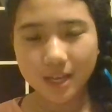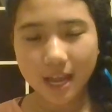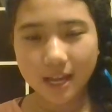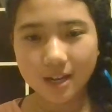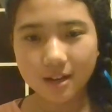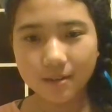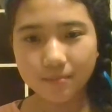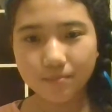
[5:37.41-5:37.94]

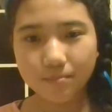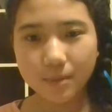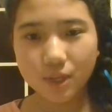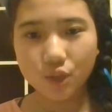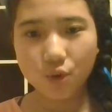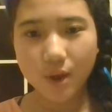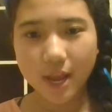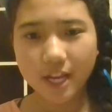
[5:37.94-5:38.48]
like a
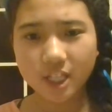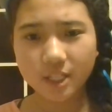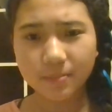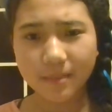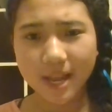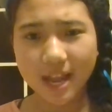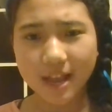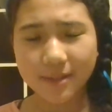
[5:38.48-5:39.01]

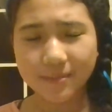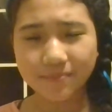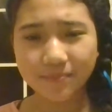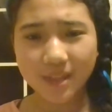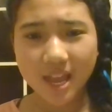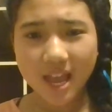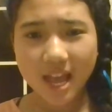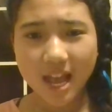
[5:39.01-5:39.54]
middle-aged man,